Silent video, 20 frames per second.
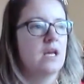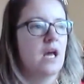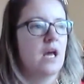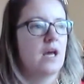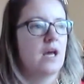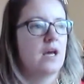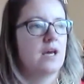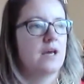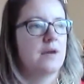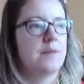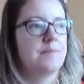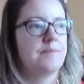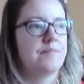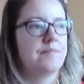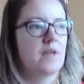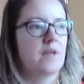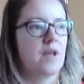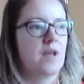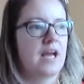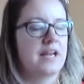
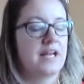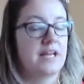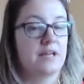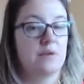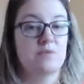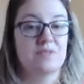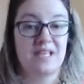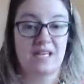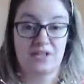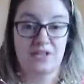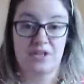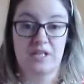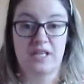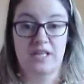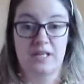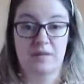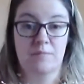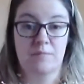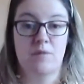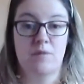And it was
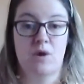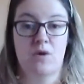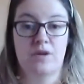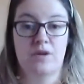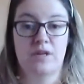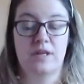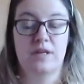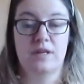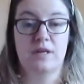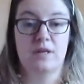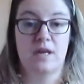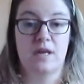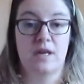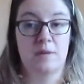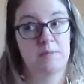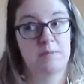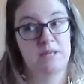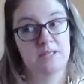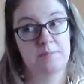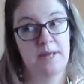actually my
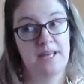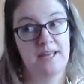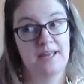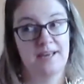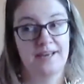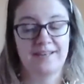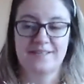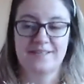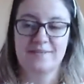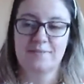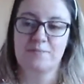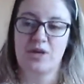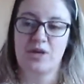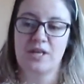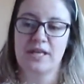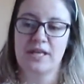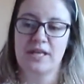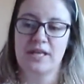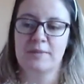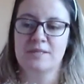Miss B, my
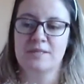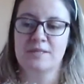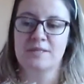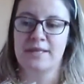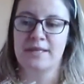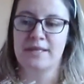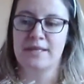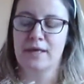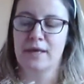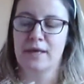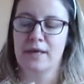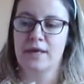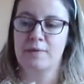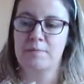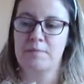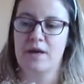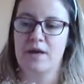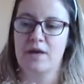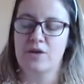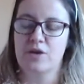little Miss B,
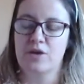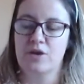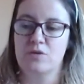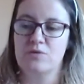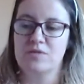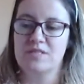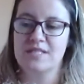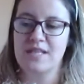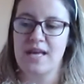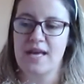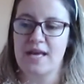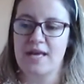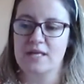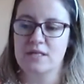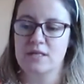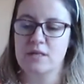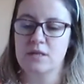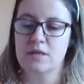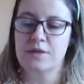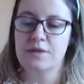Emma, who
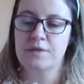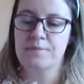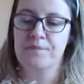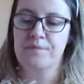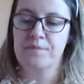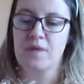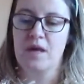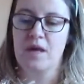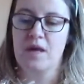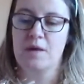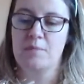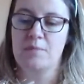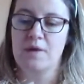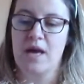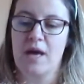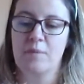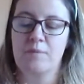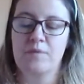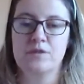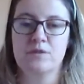said,
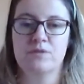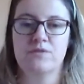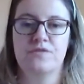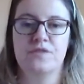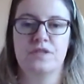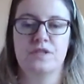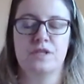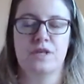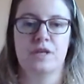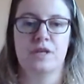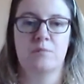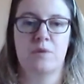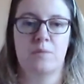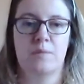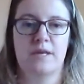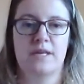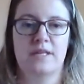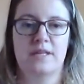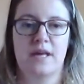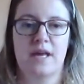can we do a video,
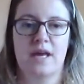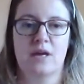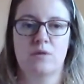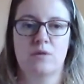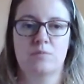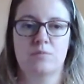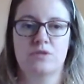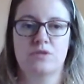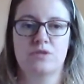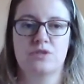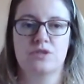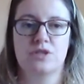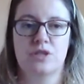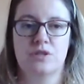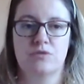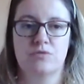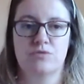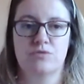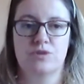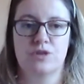Mummy, that helps
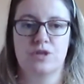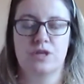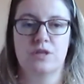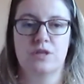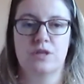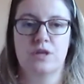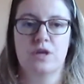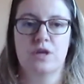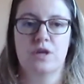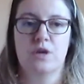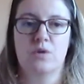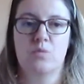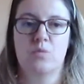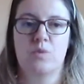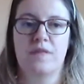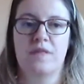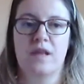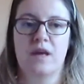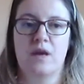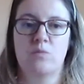children
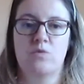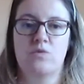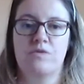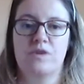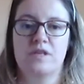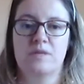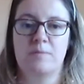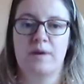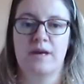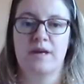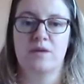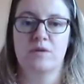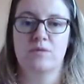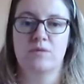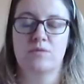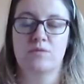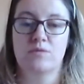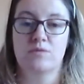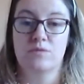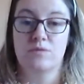when they're worried about
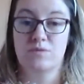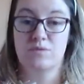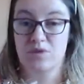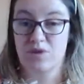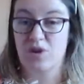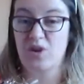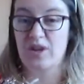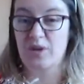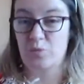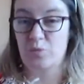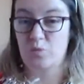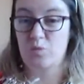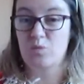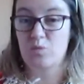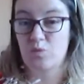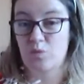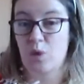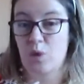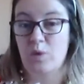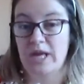like
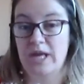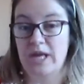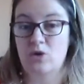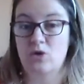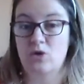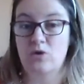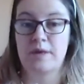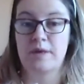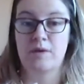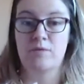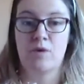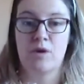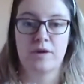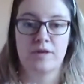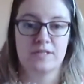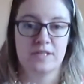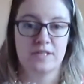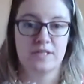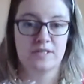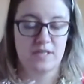what we call big
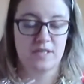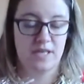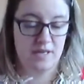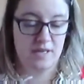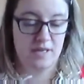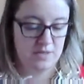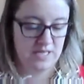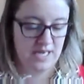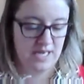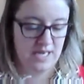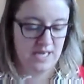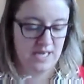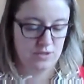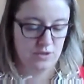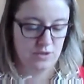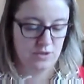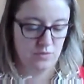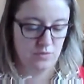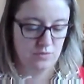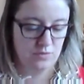write at our
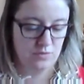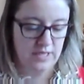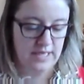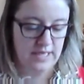school,